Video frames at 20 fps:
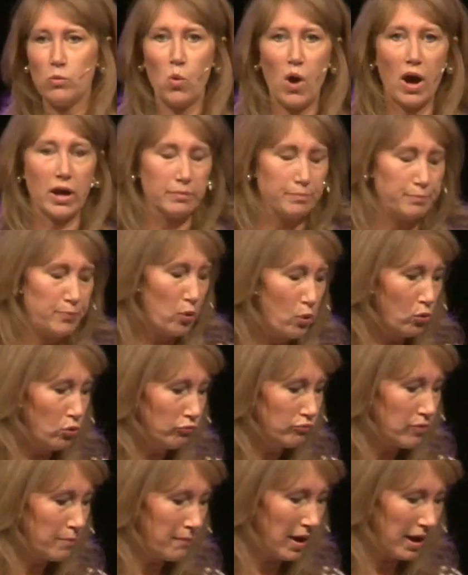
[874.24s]
1, Paul
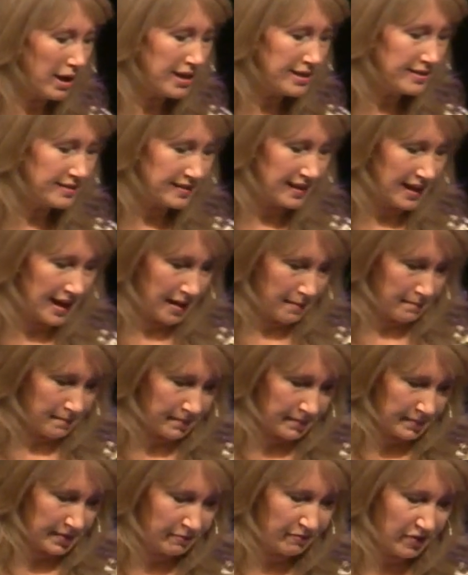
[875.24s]
reminds him,
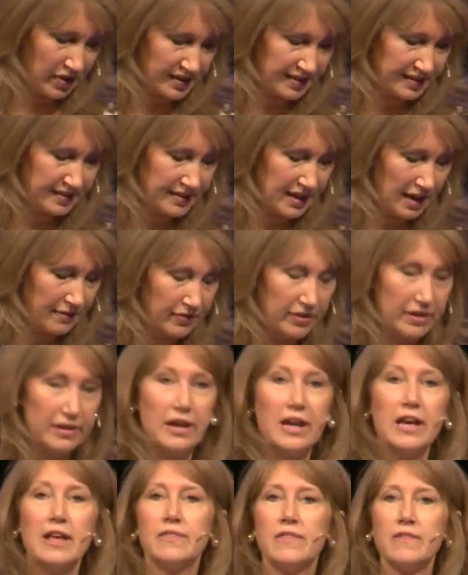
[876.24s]
verse 7,
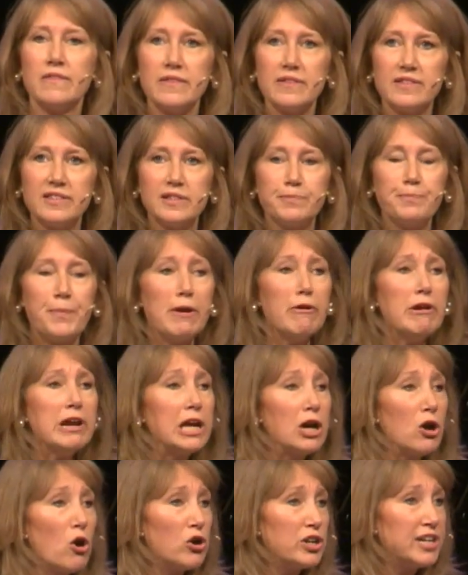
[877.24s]
that the Spirit
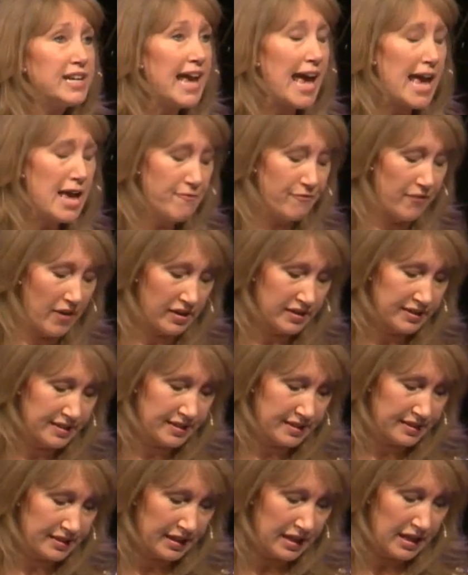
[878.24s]
God gave
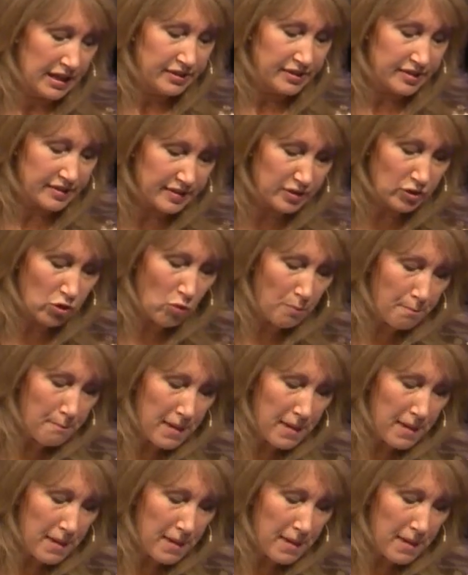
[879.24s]
us does not